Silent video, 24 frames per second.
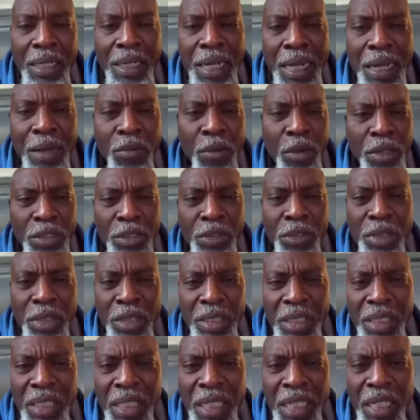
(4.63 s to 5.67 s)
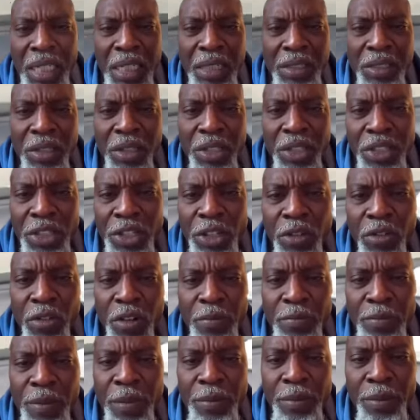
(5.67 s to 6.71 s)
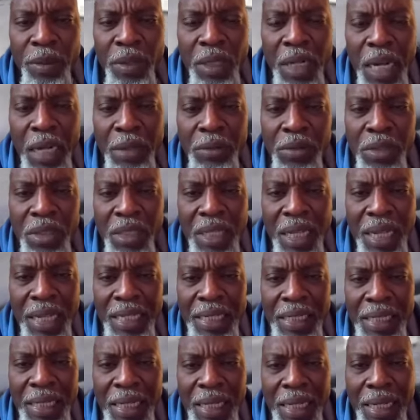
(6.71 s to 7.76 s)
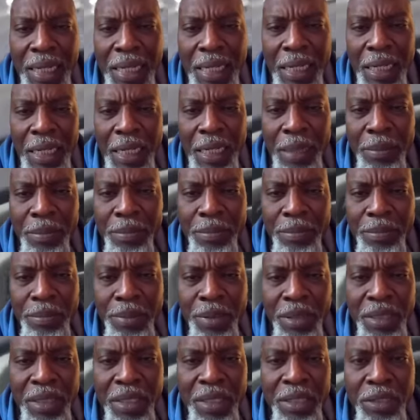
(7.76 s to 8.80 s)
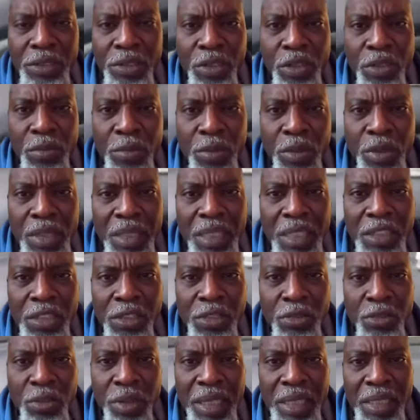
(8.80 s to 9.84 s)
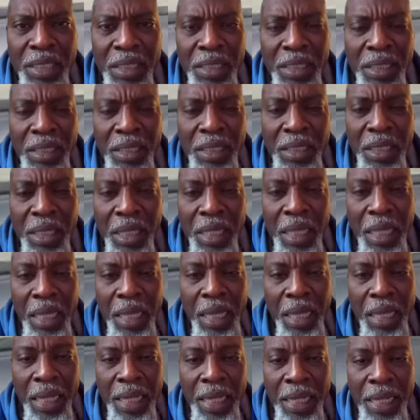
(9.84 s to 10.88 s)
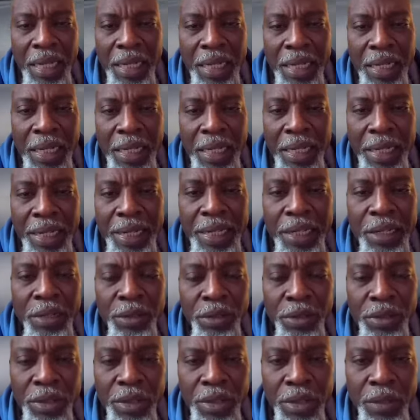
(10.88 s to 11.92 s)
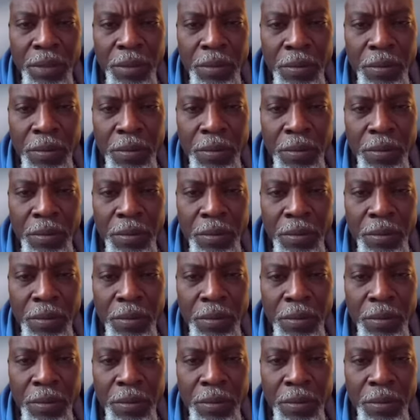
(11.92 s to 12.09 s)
And what you are seeing is a queue of people outside President Tinubu's address in Lagos.